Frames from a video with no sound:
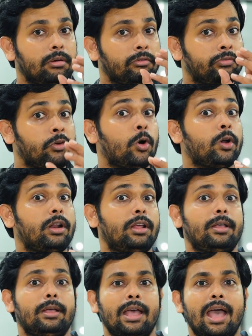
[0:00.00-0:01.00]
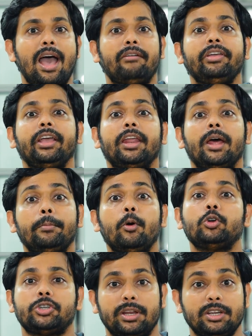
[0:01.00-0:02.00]
for having an
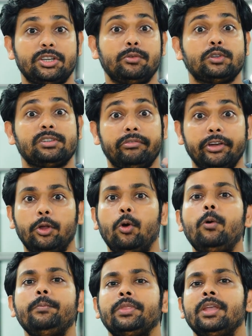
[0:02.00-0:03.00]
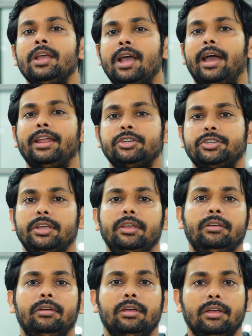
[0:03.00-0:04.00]
abortion. She was a widow and
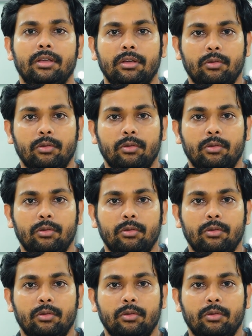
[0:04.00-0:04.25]
she